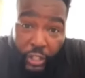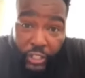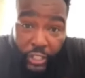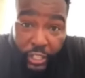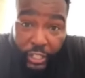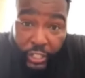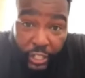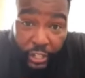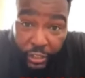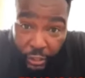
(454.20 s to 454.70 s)

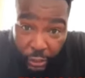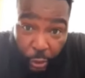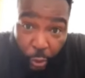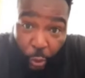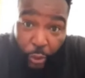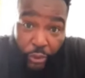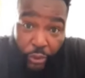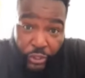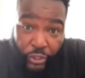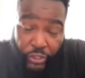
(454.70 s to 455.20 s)
walks
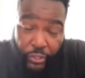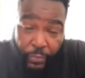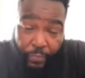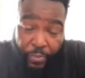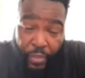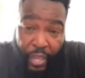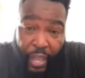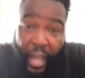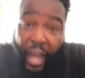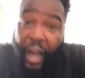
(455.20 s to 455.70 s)
into the
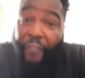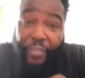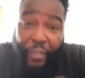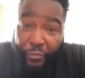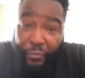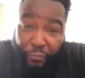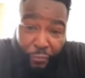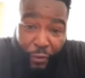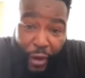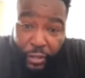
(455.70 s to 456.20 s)
doors
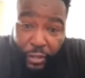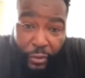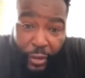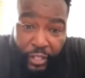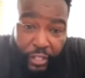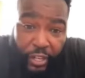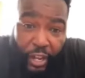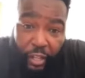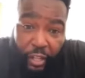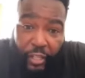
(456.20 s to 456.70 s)
of the
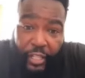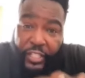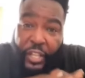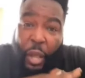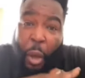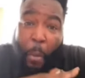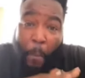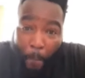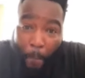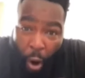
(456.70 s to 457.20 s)
Frederick
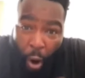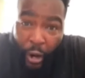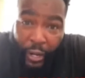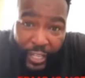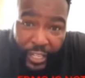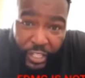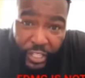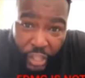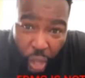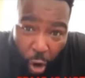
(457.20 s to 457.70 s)
Douglass
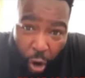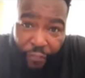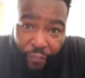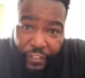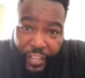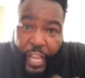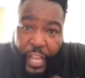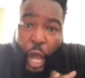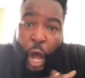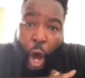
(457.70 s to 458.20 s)

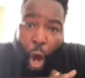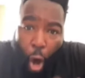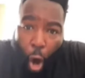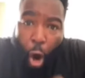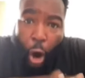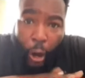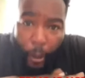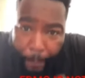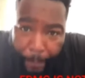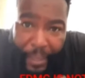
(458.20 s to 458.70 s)
Marcus
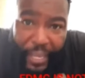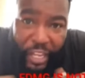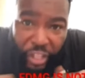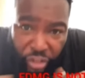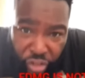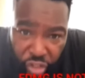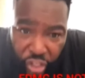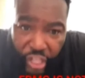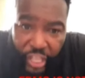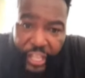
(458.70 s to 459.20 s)
Garvey
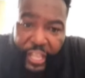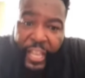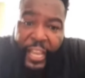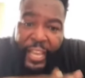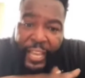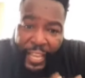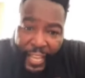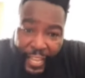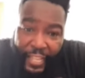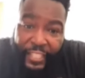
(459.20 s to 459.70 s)

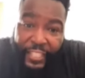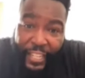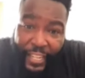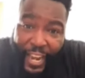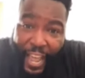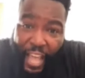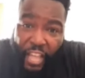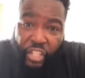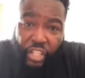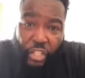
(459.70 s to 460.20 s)
RBG
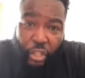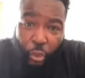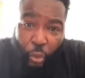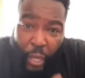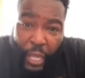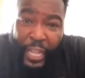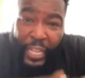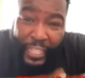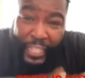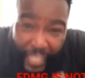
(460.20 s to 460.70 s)

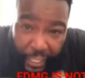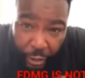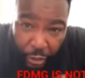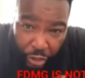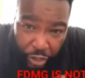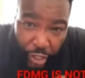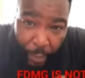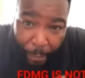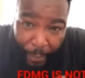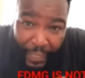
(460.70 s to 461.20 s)
International
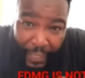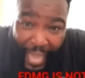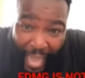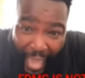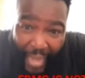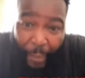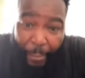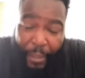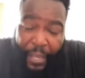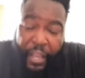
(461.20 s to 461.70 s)

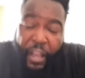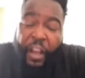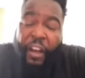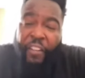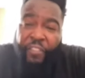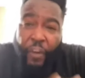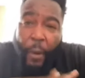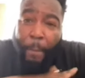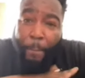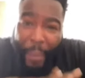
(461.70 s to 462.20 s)
Leadership
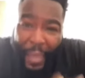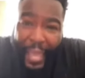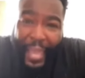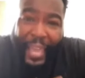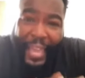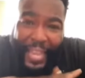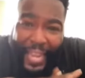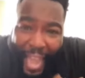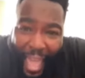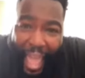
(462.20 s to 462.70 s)
Academy
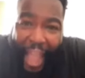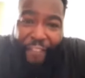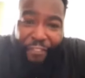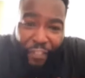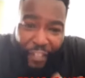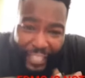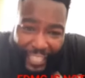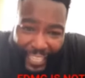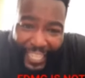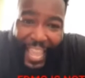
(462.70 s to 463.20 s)
for
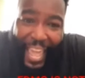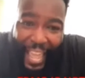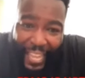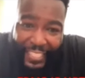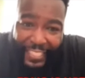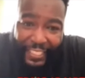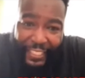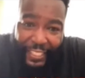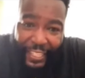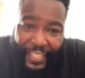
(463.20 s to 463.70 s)

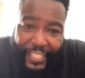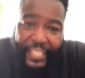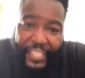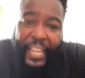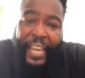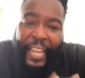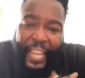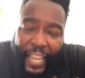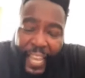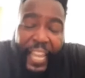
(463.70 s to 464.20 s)
Pan-African
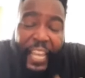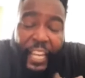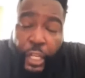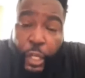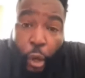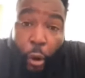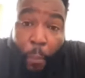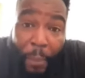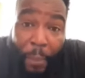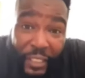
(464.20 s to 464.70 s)

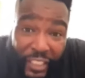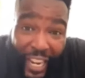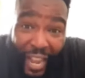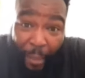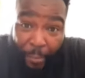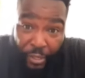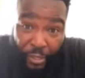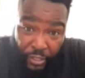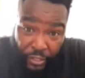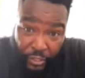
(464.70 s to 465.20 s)
Excellence in
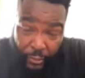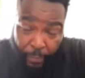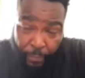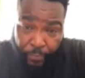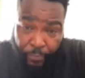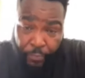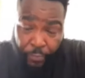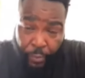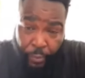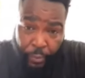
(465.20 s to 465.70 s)
your
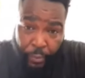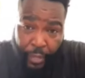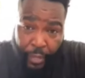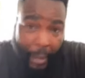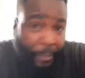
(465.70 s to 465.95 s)
pajamas.